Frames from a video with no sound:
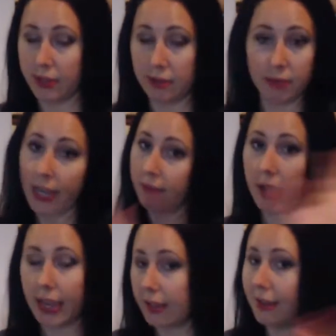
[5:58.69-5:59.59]
and
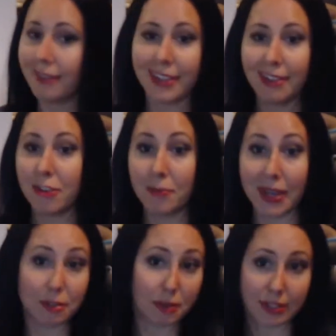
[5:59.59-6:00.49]
I can give you
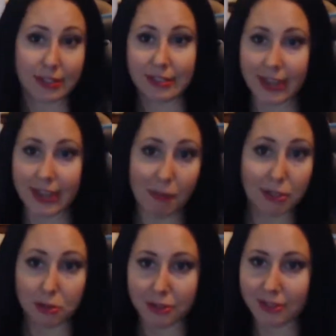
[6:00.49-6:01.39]
my sources and cite my
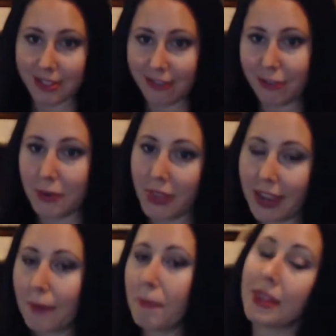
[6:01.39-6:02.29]
sources if you would like,
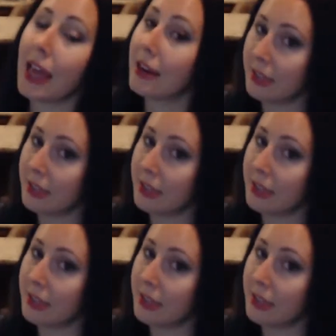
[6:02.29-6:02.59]
but that is